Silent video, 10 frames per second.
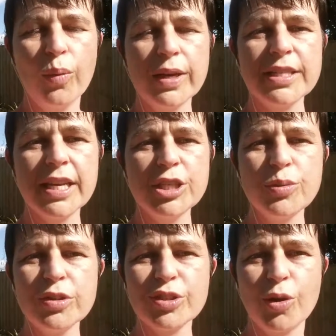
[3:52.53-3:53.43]
we teach
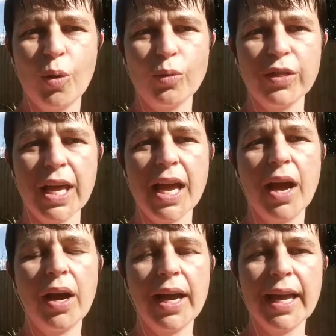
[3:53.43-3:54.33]
what's called the
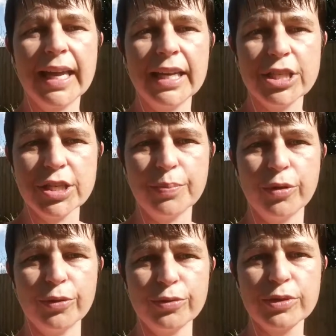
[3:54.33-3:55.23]
energy
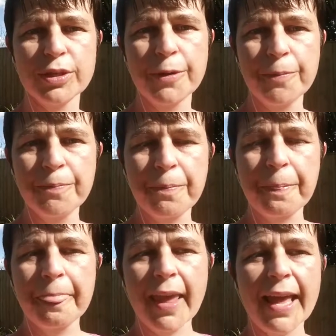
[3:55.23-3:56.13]
pools.
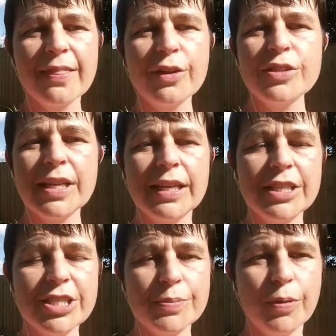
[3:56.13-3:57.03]
And those
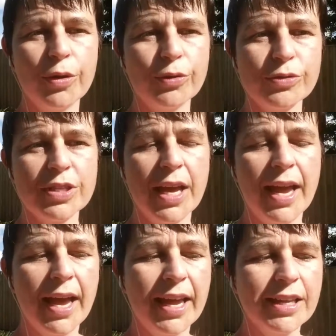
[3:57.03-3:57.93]
energy pools
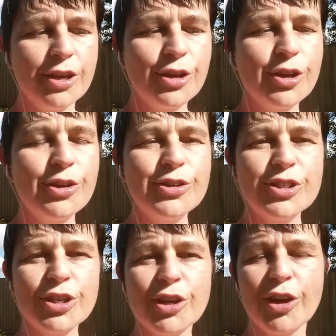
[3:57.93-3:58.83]
you
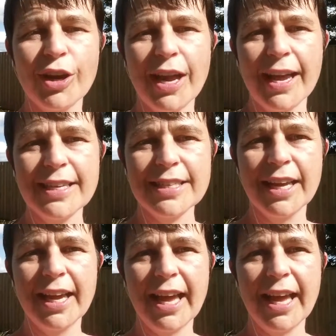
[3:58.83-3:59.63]
use to create